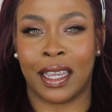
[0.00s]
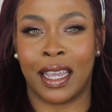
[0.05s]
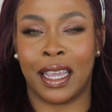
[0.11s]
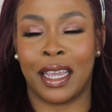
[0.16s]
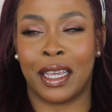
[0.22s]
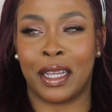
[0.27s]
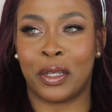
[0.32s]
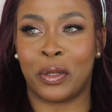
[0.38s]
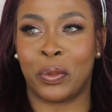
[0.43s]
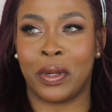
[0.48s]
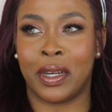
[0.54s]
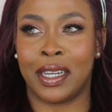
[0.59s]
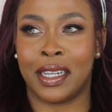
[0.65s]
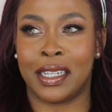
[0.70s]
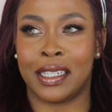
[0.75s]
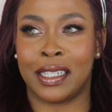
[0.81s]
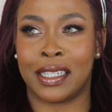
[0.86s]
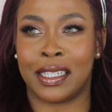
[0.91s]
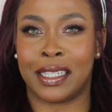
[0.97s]
It
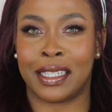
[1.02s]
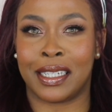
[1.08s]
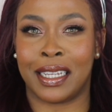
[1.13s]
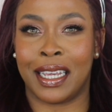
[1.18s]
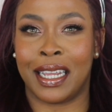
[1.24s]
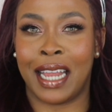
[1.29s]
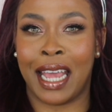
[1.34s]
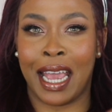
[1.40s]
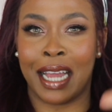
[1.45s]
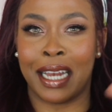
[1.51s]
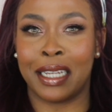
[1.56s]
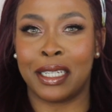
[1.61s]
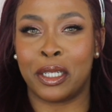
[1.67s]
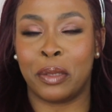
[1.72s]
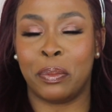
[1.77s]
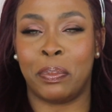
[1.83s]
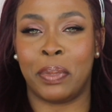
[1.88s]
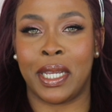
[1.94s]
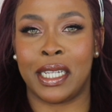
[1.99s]
had
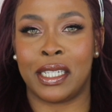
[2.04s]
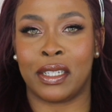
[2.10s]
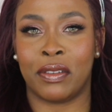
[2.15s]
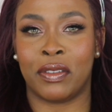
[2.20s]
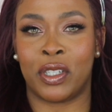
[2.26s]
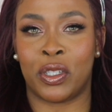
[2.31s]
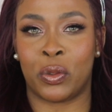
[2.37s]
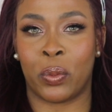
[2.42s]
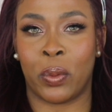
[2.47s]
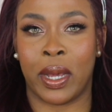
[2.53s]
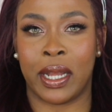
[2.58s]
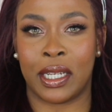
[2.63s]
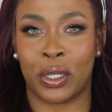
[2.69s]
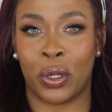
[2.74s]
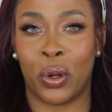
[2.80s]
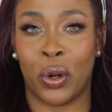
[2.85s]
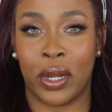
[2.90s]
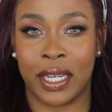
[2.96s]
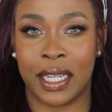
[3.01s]
little beads of sweat
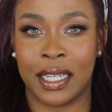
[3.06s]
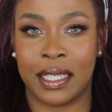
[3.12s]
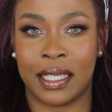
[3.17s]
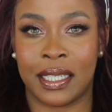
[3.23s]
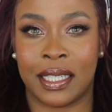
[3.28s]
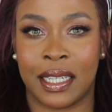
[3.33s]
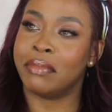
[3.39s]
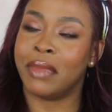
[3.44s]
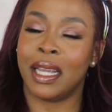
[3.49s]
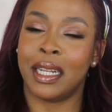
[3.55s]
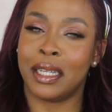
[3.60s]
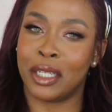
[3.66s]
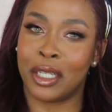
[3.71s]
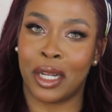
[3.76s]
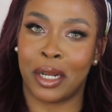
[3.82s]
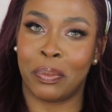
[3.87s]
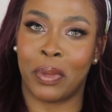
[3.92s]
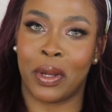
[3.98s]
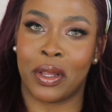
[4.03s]
on it. It did
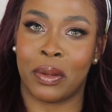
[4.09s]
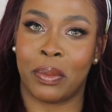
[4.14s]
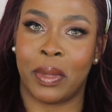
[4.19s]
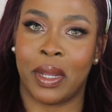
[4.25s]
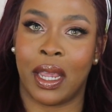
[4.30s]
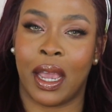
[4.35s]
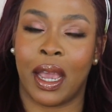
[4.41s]
not bother me.